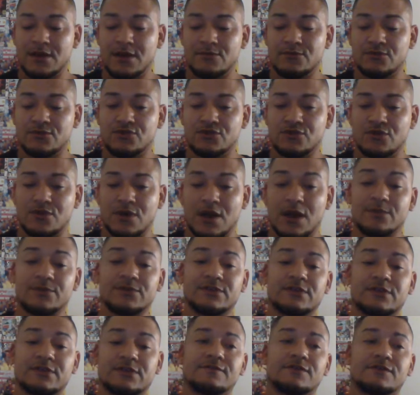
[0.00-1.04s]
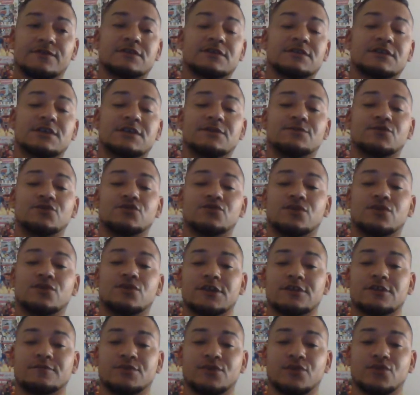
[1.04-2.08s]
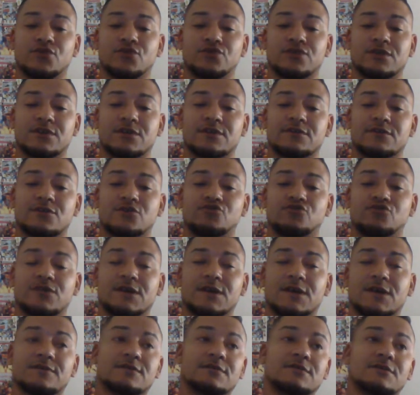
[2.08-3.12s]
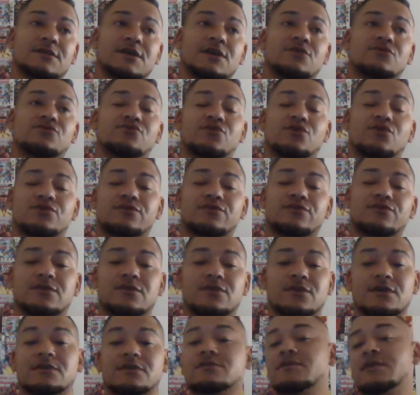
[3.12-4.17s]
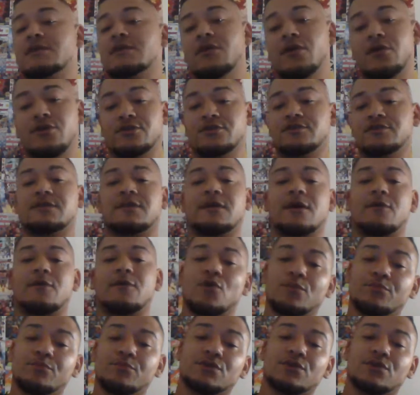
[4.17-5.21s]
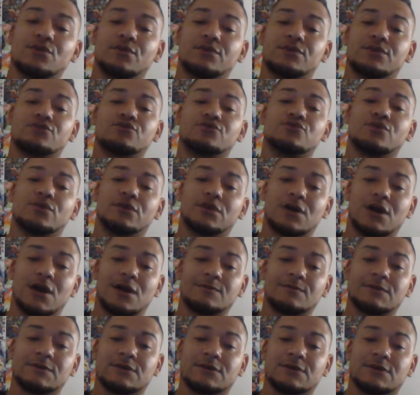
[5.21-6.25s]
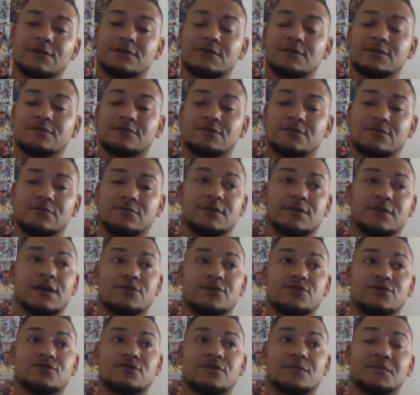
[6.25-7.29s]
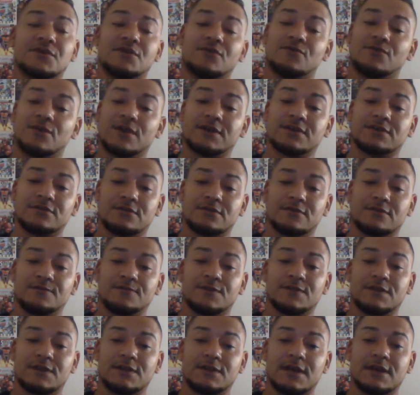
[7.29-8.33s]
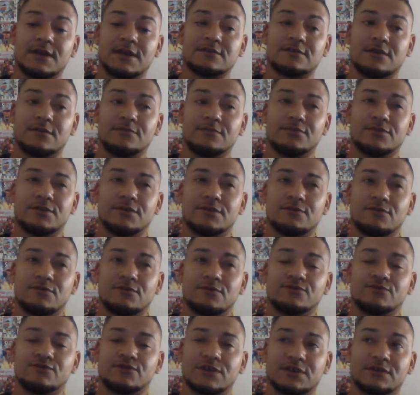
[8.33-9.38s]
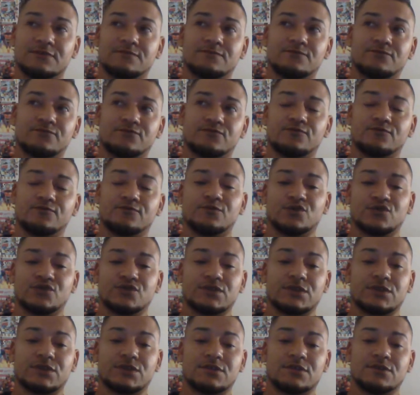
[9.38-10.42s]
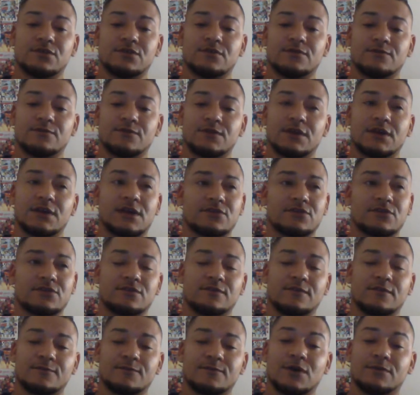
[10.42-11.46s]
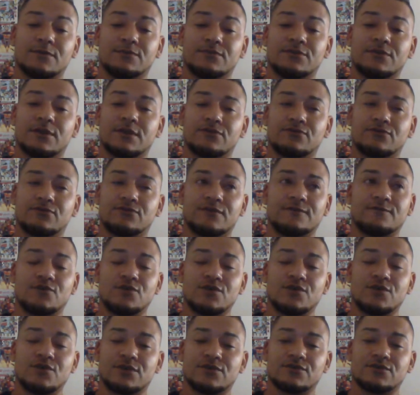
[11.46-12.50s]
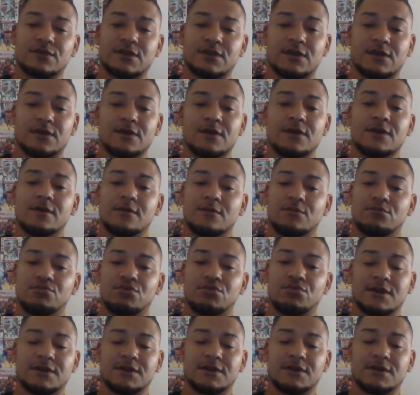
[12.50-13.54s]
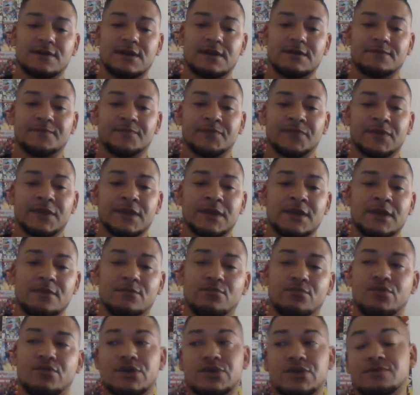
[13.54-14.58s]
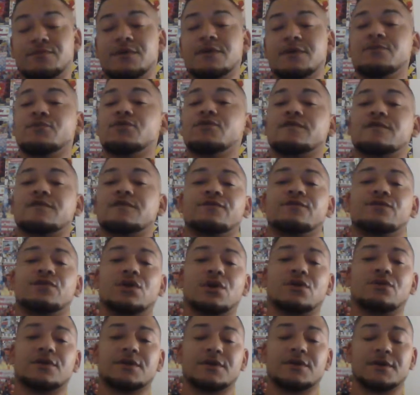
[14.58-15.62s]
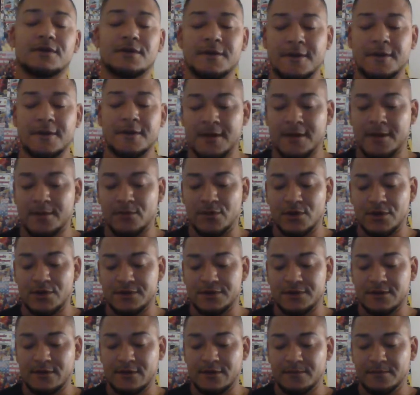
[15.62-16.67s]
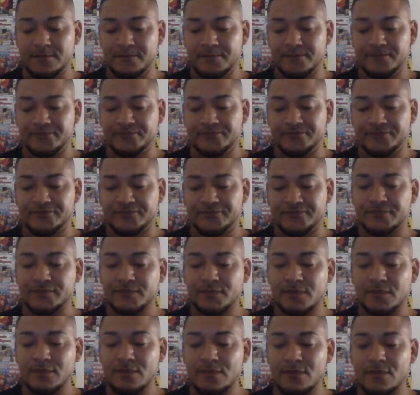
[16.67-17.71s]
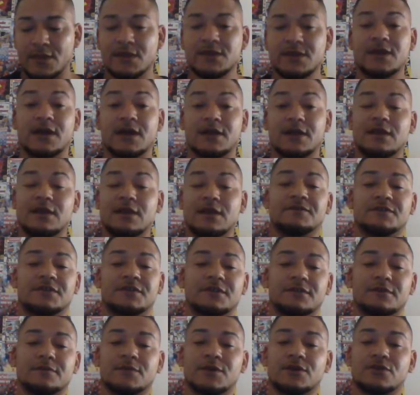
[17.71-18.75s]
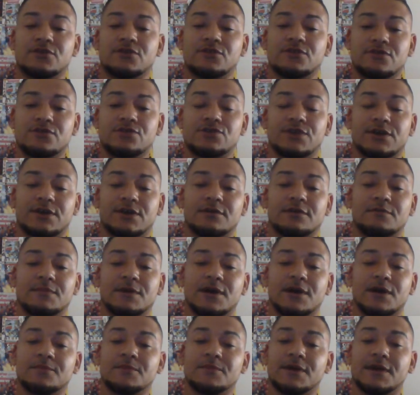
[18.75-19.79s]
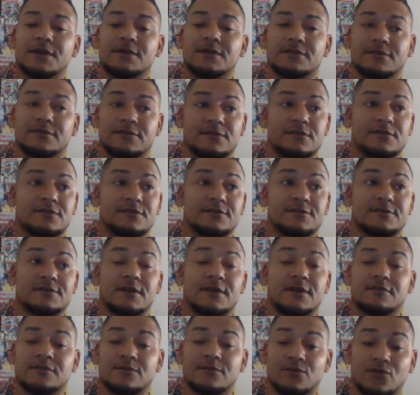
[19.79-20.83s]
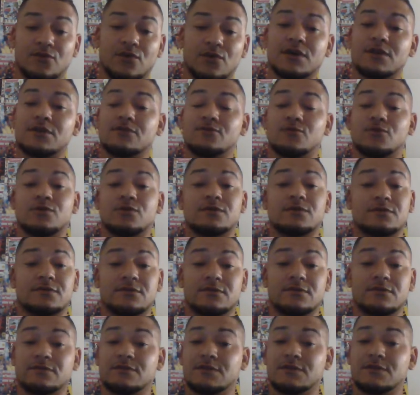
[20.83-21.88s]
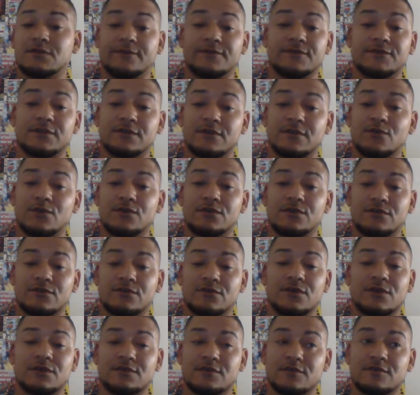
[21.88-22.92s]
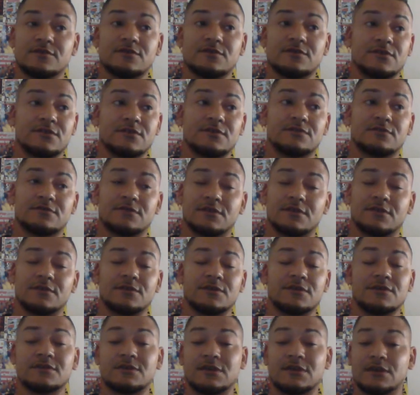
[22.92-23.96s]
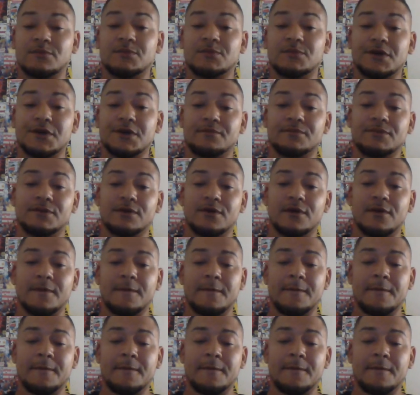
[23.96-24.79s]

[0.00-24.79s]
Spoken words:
So I'll be definitely keeping you guys posted as the date draws near. It hurts that I won't be going to New York Comic Con, considering I used to be a regular for the last couple of, what was like, for 6 years, like actually a couple, like 3-4 years now, prior to that, prior to my move to Florida. But yeah, definitely make sure you check him out, man. He's got some great, definitely one of the greats. He's gonna be up there.